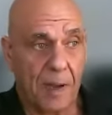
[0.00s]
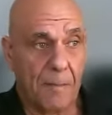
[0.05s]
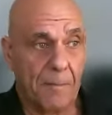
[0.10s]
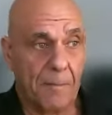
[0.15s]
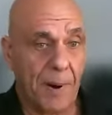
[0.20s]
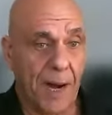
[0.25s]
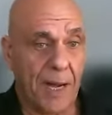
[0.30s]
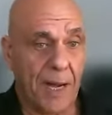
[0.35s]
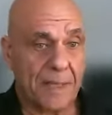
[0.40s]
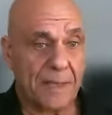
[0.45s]

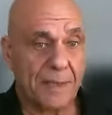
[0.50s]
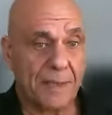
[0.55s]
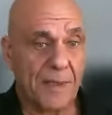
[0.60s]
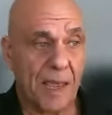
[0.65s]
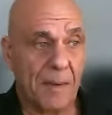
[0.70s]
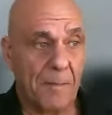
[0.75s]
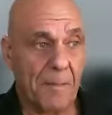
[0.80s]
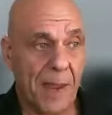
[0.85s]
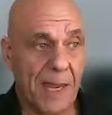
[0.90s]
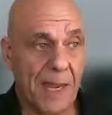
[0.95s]
but
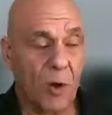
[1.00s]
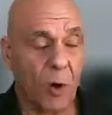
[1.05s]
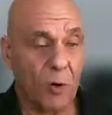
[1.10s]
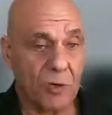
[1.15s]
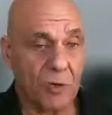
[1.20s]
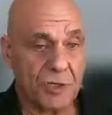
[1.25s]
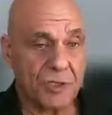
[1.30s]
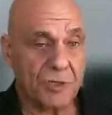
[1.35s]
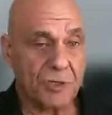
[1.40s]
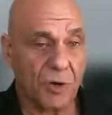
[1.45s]
they may
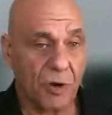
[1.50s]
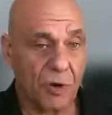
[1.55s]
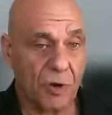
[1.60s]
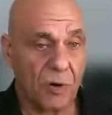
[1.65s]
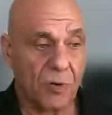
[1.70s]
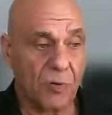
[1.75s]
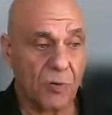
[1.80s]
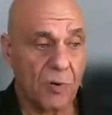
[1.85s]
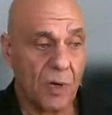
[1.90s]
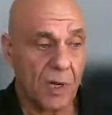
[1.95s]

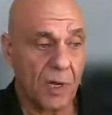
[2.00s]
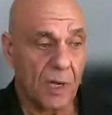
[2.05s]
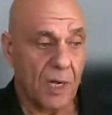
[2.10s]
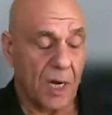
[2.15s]
also